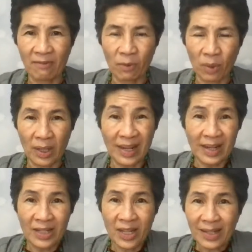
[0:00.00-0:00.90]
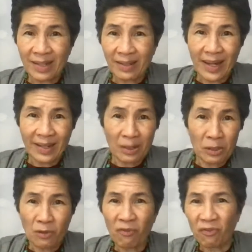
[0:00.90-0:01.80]
or just like there's
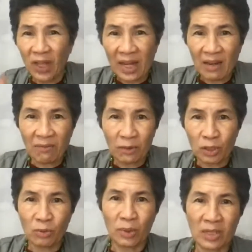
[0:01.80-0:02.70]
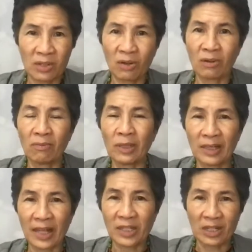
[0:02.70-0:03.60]
a flavor to a certain
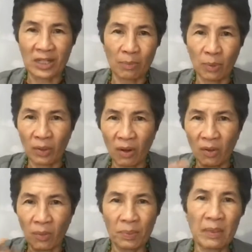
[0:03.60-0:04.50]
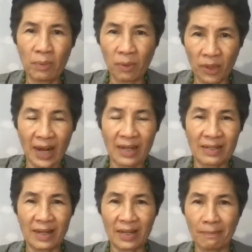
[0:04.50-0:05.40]
relationship with all the people that I
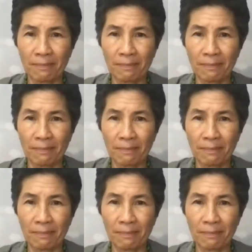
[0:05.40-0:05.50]
see.